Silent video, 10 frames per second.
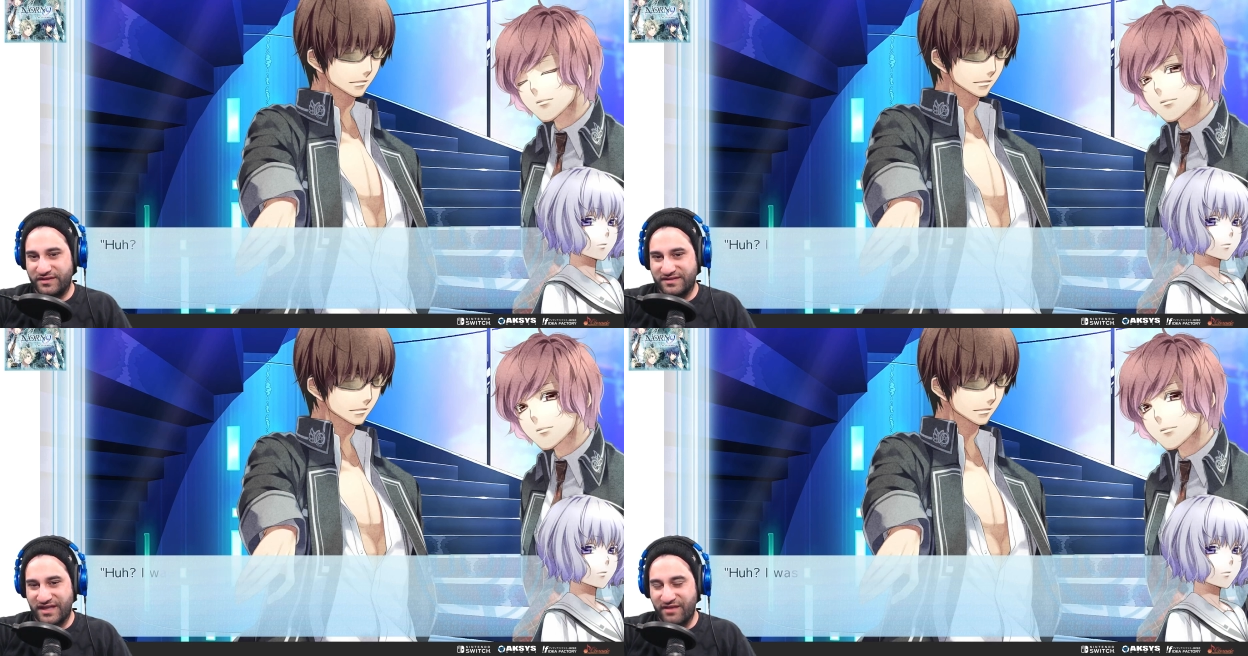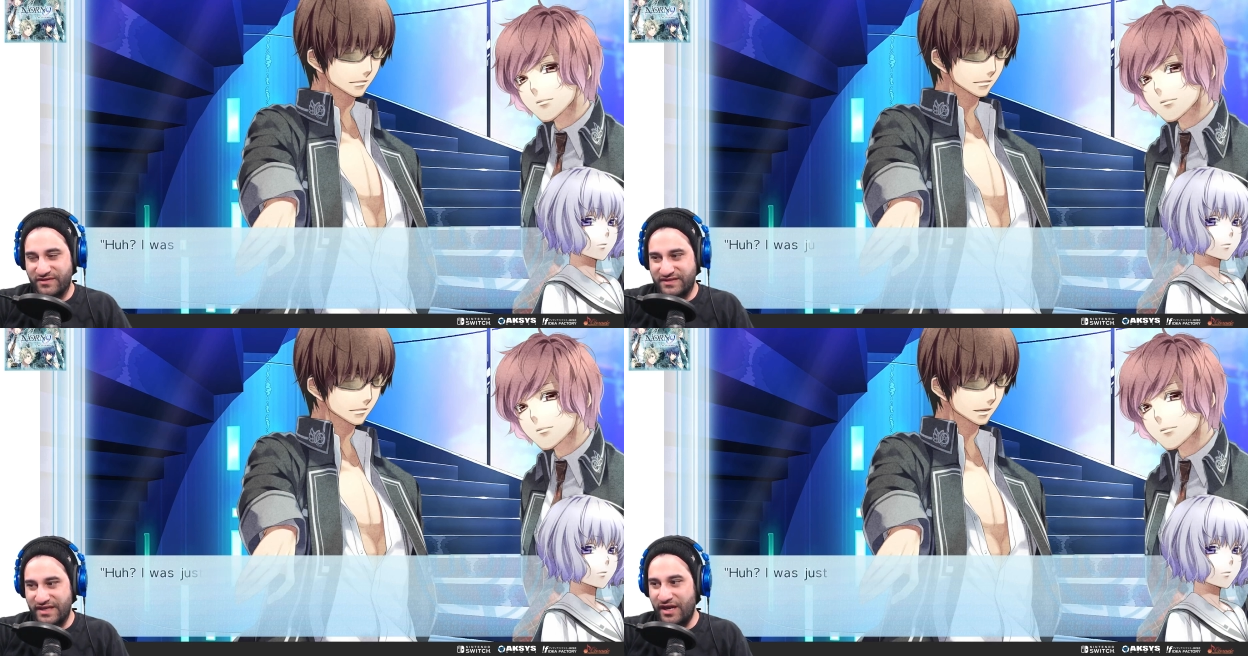Speaker 1: this game
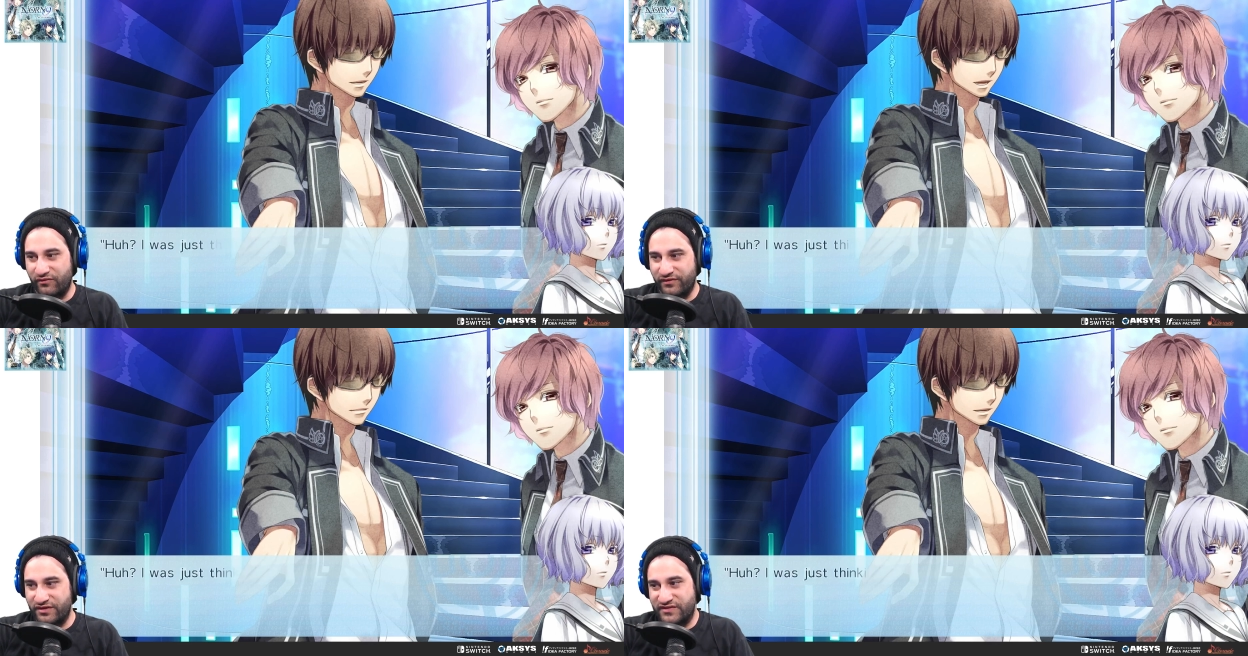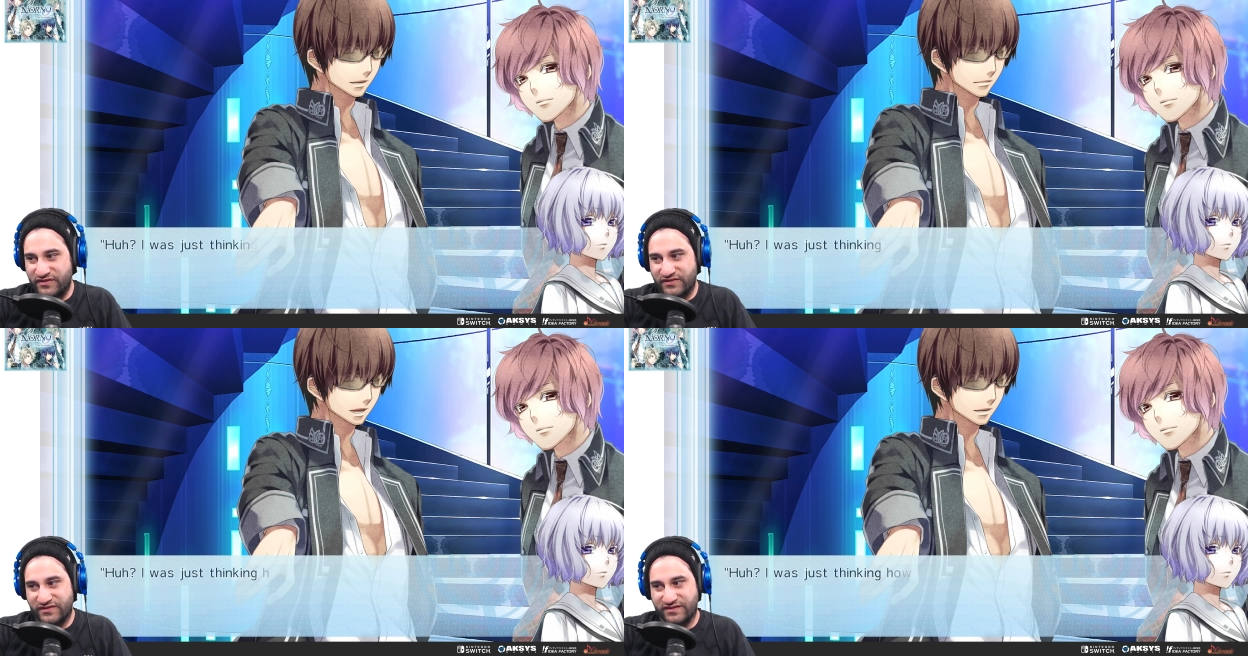is now
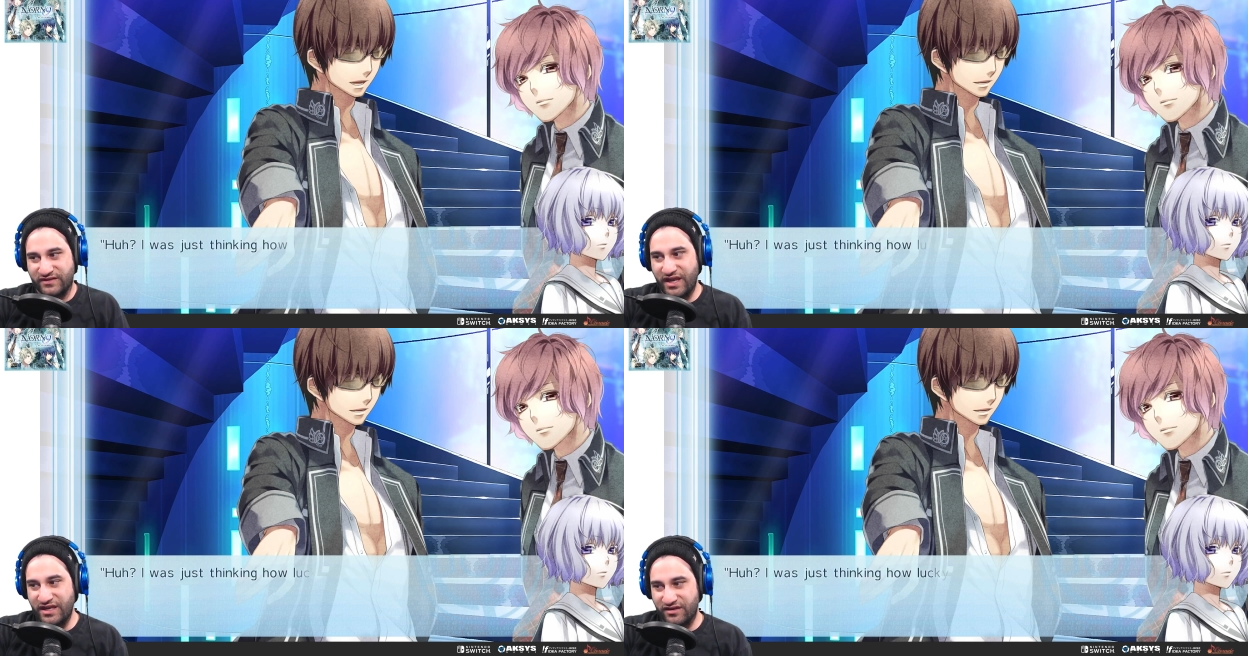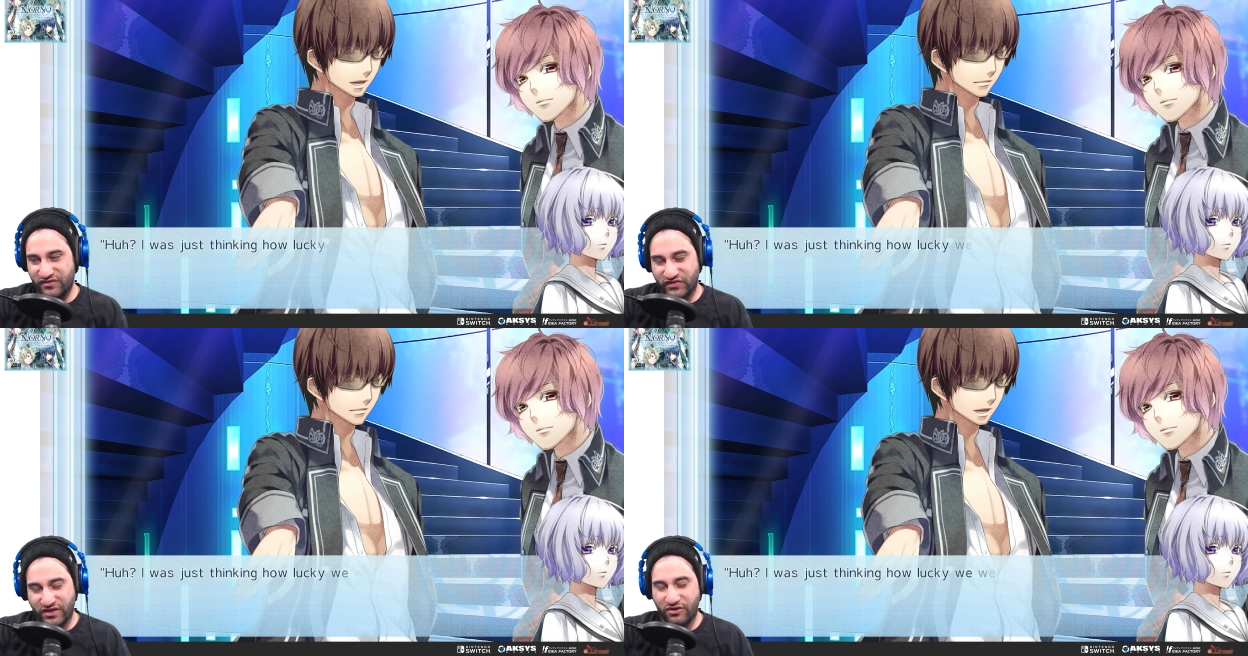versus to eight
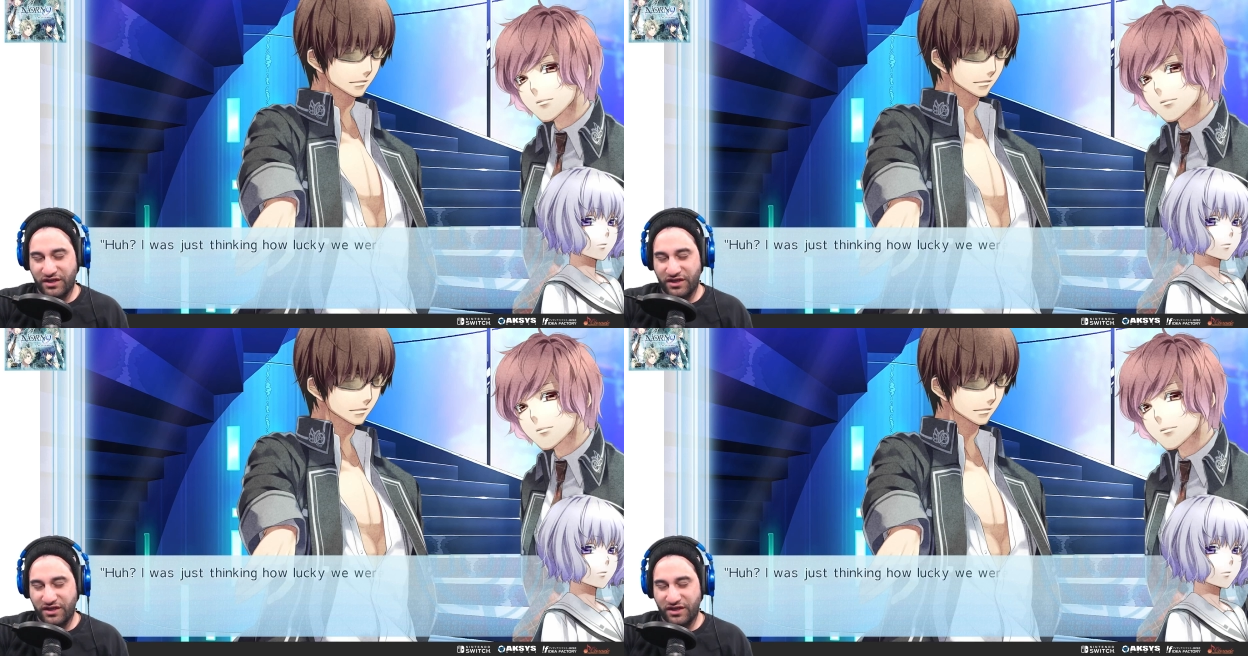years ago.